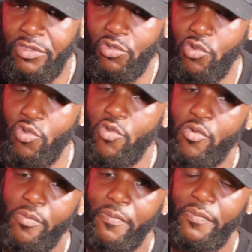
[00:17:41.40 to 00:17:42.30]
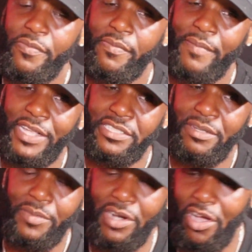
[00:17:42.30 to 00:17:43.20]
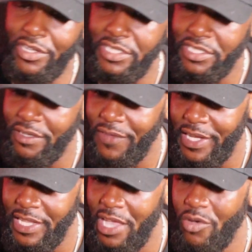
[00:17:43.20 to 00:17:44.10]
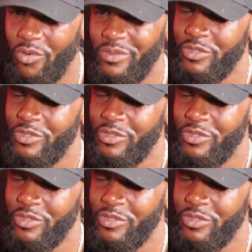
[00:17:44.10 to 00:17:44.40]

through my seminars and stuff like that,